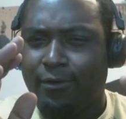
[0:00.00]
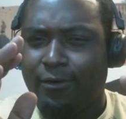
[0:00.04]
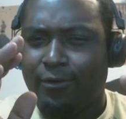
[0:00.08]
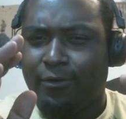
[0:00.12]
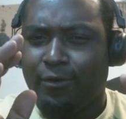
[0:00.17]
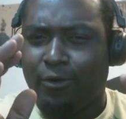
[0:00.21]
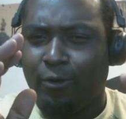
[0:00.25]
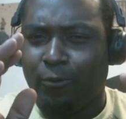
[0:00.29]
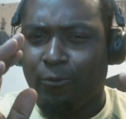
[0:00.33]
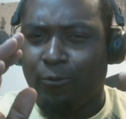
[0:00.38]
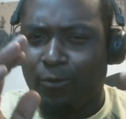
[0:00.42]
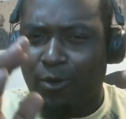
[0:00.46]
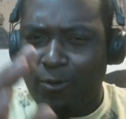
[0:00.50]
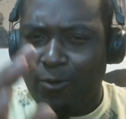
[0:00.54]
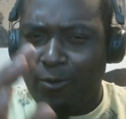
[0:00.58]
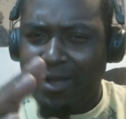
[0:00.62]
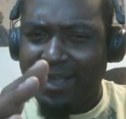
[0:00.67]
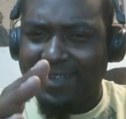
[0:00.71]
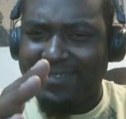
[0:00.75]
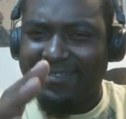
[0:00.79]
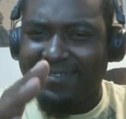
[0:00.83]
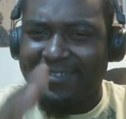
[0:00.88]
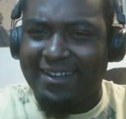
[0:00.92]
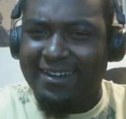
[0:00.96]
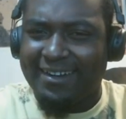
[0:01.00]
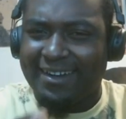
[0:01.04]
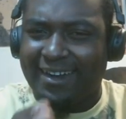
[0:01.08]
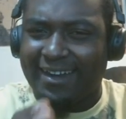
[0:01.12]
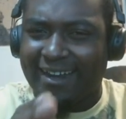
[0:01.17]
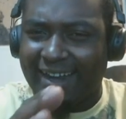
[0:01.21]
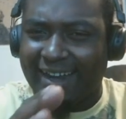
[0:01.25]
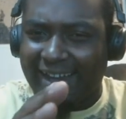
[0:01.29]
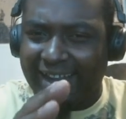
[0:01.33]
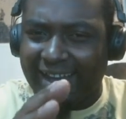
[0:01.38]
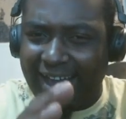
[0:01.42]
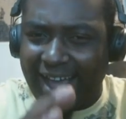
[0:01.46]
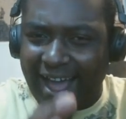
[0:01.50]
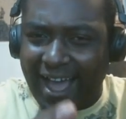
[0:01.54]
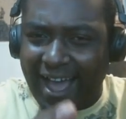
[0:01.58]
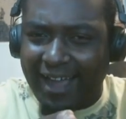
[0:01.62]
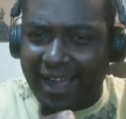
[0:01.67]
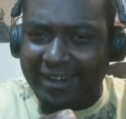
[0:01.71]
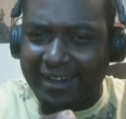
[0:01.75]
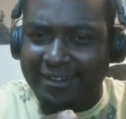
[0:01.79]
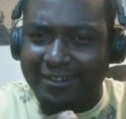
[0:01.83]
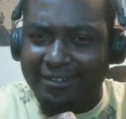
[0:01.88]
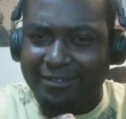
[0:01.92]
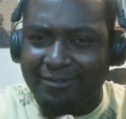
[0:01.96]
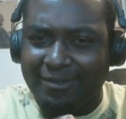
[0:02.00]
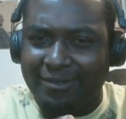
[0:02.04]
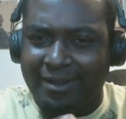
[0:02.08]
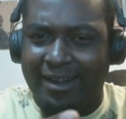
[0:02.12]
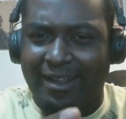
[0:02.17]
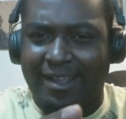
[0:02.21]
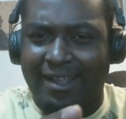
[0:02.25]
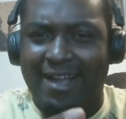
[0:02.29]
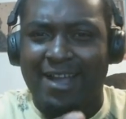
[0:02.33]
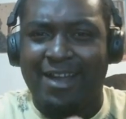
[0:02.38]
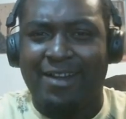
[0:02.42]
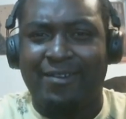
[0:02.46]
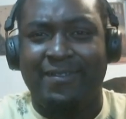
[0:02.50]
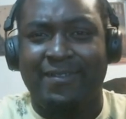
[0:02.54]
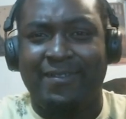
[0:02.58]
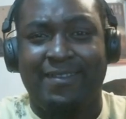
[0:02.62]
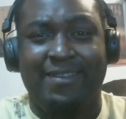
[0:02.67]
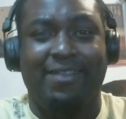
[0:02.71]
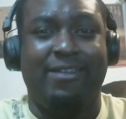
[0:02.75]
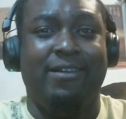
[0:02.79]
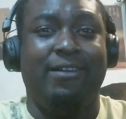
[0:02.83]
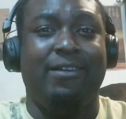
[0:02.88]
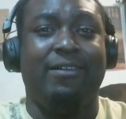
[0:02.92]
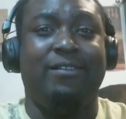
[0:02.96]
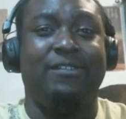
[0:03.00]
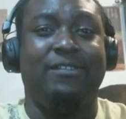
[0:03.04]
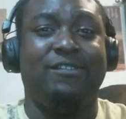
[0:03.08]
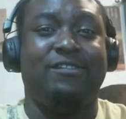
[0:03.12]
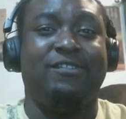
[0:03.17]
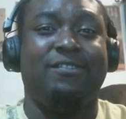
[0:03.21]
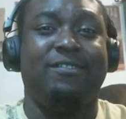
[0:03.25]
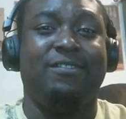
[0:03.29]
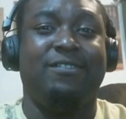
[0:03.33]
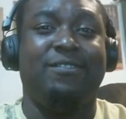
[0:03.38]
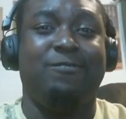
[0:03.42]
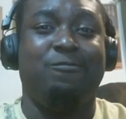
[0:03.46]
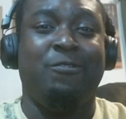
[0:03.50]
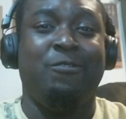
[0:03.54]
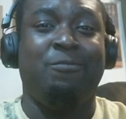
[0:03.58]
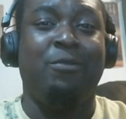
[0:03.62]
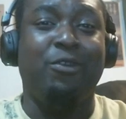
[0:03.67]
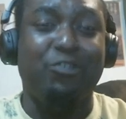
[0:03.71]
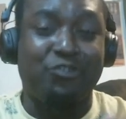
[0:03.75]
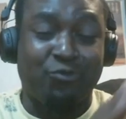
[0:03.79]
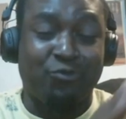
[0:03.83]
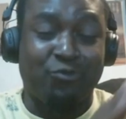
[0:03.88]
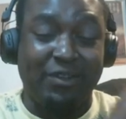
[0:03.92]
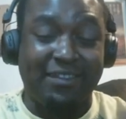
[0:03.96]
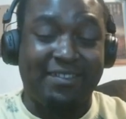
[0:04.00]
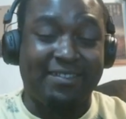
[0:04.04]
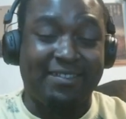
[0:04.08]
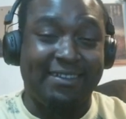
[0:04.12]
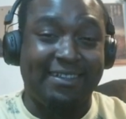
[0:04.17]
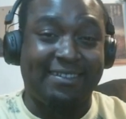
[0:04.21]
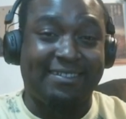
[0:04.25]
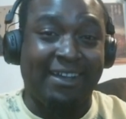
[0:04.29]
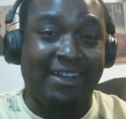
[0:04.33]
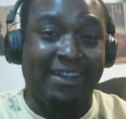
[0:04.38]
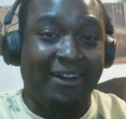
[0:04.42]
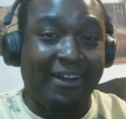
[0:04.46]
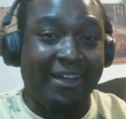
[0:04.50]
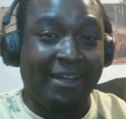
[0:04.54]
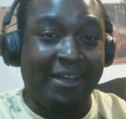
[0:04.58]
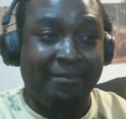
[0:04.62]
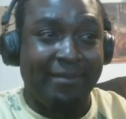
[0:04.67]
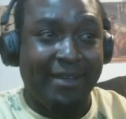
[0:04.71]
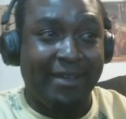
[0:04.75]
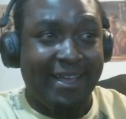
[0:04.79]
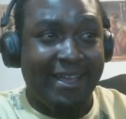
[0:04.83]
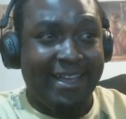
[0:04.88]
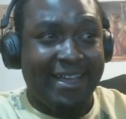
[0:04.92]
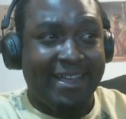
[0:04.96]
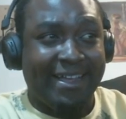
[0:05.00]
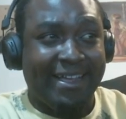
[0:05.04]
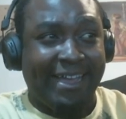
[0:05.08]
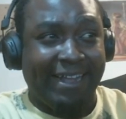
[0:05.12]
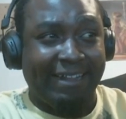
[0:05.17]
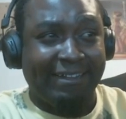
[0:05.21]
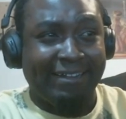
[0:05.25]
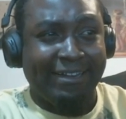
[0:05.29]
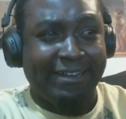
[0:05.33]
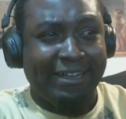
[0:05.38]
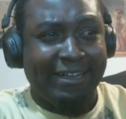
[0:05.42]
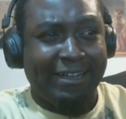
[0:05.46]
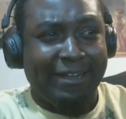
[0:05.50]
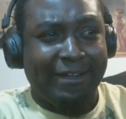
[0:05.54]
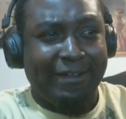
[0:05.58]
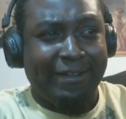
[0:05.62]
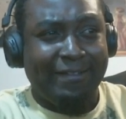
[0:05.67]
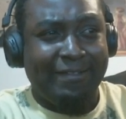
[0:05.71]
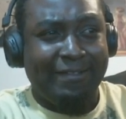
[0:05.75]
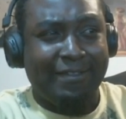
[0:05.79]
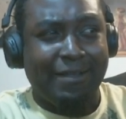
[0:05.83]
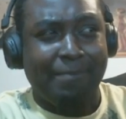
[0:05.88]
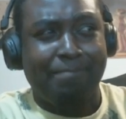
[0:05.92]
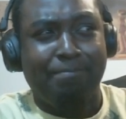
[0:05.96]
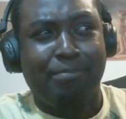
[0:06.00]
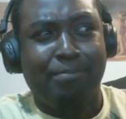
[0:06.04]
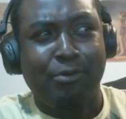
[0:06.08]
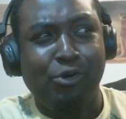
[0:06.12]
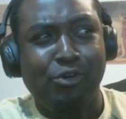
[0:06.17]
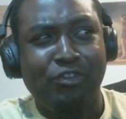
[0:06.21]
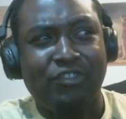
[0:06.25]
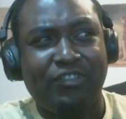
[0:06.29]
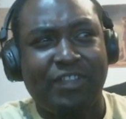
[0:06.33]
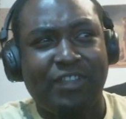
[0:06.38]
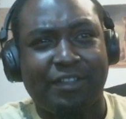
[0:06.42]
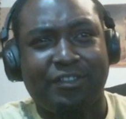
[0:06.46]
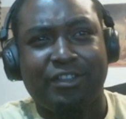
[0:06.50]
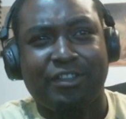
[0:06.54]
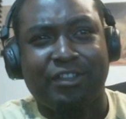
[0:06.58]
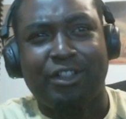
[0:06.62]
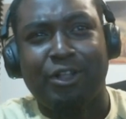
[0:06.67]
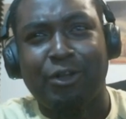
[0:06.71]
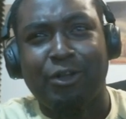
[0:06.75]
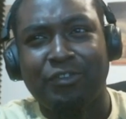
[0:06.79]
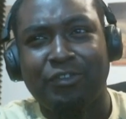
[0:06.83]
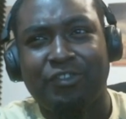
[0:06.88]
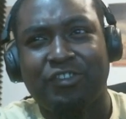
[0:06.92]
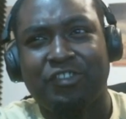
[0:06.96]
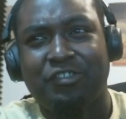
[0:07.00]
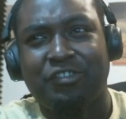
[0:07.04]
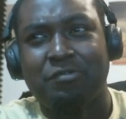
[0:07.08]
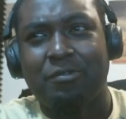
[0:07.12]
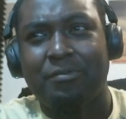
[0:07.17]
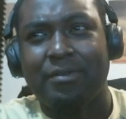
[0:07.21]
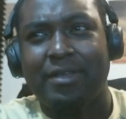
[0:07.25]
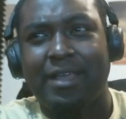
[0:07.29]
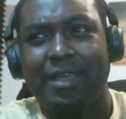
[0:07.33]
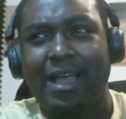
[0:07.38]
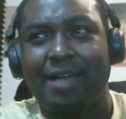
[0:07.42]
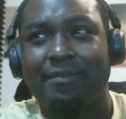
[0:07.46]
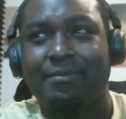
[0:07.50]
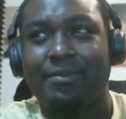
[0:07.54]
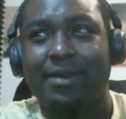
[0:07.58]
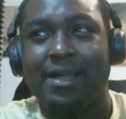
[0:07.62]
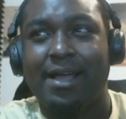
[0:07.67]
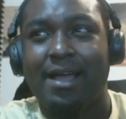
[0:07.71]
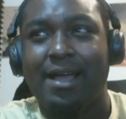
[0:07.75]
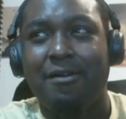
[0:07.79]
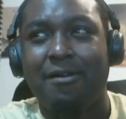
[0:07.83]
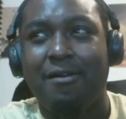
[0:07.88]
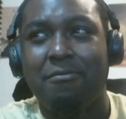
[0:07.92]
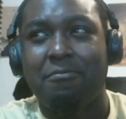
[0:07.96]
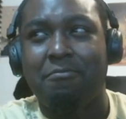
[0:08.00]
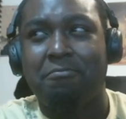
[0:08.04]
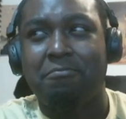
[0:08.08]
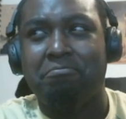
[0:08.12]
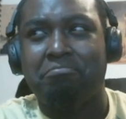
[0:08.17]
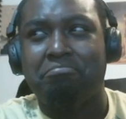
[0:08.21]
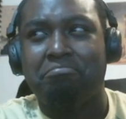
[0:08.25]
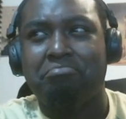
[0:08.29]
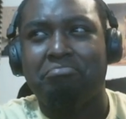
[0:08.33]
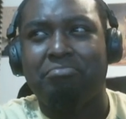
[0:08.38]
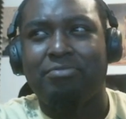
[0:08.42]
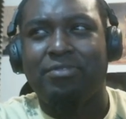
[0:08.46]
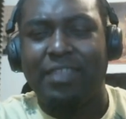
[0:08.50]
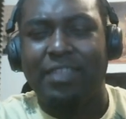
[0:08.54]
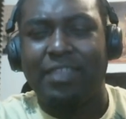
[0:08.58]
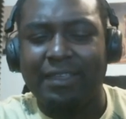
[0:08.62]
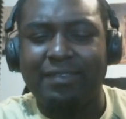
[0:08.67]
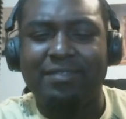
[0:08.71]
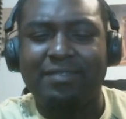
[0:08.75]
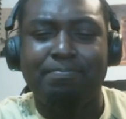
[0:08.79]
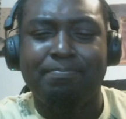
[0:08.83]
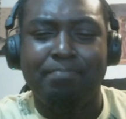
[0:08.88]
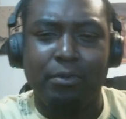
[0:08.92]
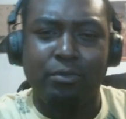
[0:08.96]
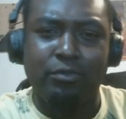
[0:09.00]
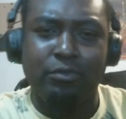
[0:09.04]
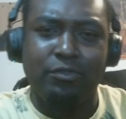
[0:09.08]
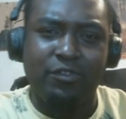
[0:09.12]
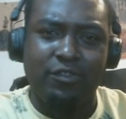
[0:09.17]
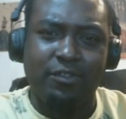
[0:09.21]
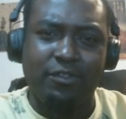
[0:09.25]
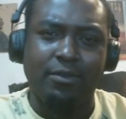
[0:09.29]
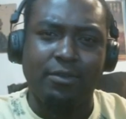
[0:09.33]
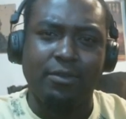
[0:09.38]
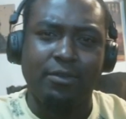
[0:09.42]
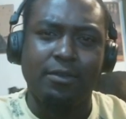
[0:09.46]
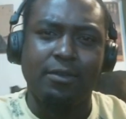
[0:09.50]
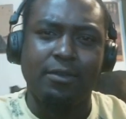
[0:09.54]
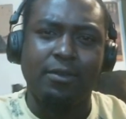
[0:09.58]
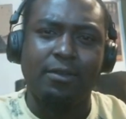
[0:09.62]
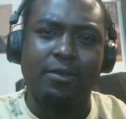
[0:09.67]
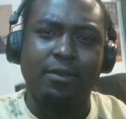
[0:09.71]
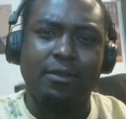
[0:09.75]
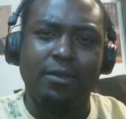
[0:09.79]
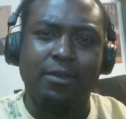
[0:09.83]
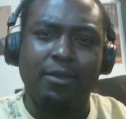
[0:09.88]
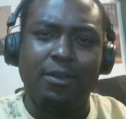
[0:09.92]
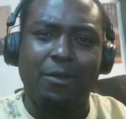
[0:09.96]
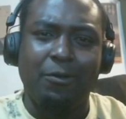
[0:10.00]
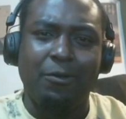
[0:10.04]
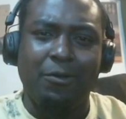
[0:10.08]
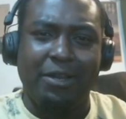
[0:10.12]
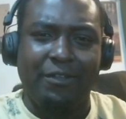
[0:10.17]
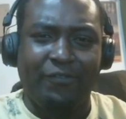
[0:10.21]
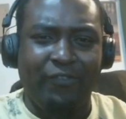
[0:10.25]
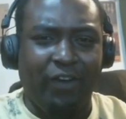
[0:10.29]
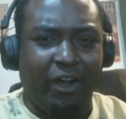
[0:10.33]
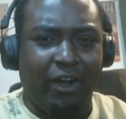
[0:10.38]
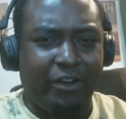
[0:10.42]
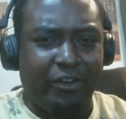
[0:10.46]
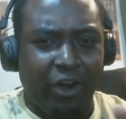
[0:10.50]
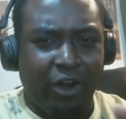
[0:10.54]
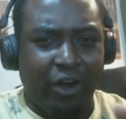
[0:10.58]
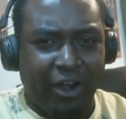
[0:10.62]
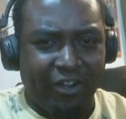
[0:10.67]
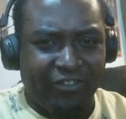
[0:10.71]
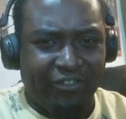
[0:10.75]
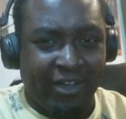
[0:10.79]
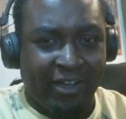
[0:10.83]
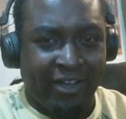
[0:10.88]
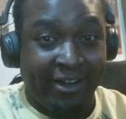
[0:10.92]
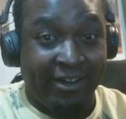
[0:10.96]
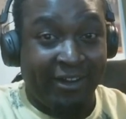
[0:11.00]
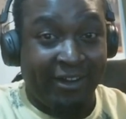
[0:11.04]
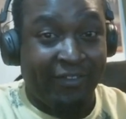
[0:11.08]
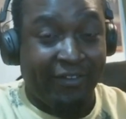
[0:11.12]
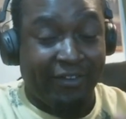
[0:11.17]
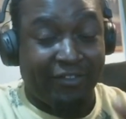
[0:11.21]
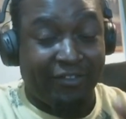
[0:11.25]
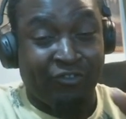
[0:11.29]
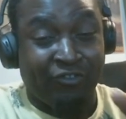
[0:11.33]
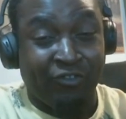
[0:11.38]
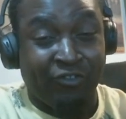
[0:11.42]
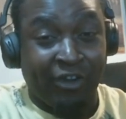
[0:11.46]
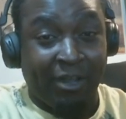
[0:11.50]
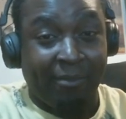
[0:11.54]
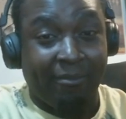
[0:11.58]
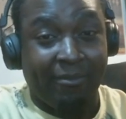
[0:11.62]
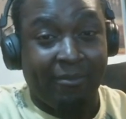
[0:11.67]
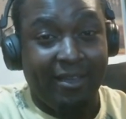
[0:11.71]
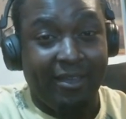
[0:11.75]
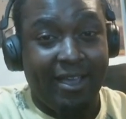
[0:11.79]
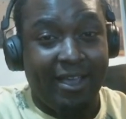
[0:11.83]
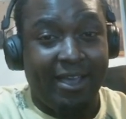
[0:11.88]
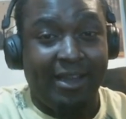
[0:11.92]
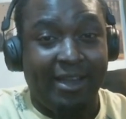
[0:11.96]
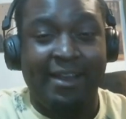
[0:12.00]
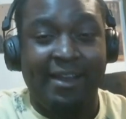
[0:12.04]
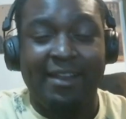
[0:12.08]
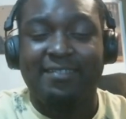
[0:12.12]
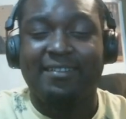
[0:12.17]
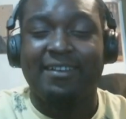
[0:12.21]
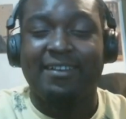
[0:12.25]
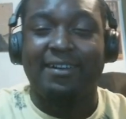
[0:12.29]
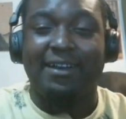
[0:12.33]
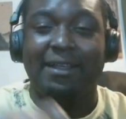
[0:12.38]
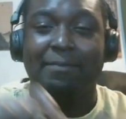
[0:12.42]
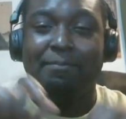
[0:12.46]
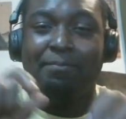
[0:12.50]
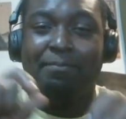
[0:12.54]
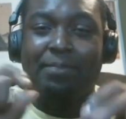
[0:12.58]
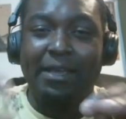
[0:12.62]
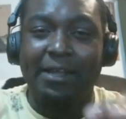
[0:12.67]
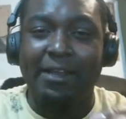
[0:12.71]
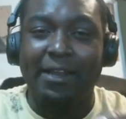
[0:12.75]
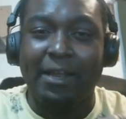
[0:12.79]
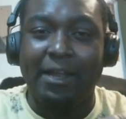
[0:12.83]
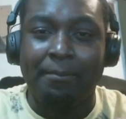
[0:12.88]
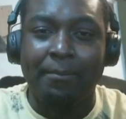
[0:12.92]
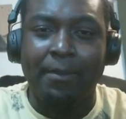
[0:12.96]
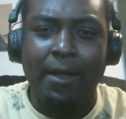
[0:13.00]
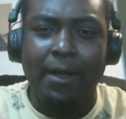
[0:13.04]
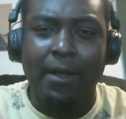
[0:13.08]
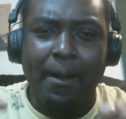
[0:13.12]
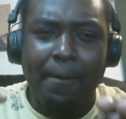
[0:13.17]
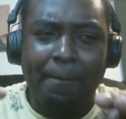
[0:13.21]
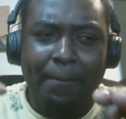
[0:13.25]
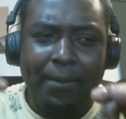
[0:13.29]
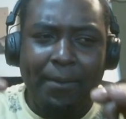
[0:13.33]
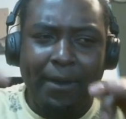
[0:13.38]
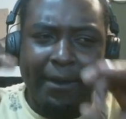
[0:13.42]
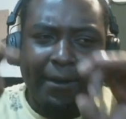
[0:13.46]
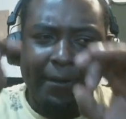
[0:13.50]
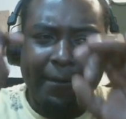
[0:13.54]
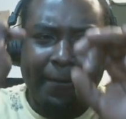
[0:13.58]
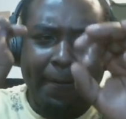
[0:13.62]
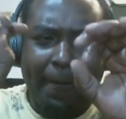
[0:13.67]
Garou has done a lot when encountering the heroes. We most recently saw him get the boost that's closest to what we have now. This boost, when he fought Darkshine, another extreme. It didn't necessarily beat him, but